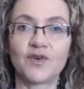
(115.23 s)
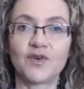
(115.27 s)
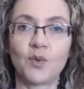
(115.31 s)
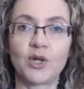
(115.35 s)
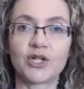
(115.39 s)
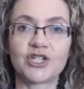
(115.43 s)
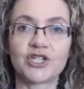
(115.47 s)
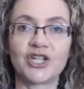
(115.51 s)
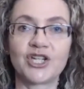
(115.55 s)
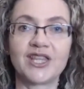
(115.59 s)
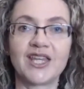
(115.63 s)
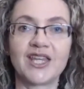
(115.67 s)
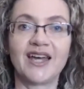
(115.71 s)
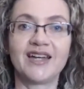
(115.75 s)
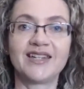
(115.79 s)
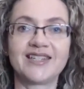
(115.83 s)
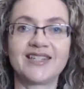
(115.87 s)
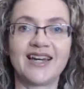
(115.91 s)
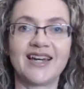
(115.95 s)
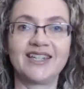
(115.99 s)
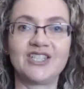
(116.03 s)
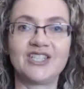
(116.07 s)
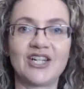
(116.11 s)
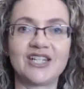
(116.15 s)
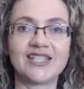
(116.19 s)
watching the Gut
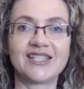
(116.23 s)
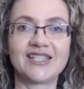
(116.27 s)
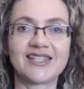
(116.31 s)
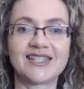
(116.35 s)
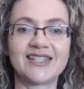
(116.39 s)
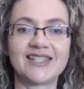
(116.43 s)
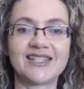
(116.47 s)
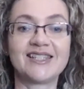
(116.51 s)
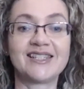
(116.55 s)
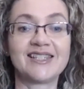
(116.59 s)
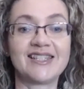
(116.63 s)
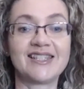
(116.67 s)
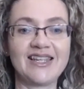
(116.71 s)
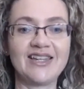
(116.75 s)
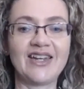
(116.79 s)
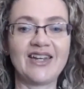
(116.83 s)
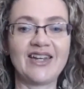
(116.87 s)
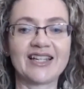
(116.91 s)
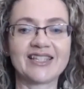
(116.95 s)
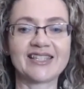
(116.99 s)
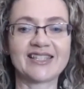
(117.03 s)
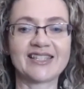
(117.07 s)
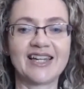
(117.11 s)
Digest. See you next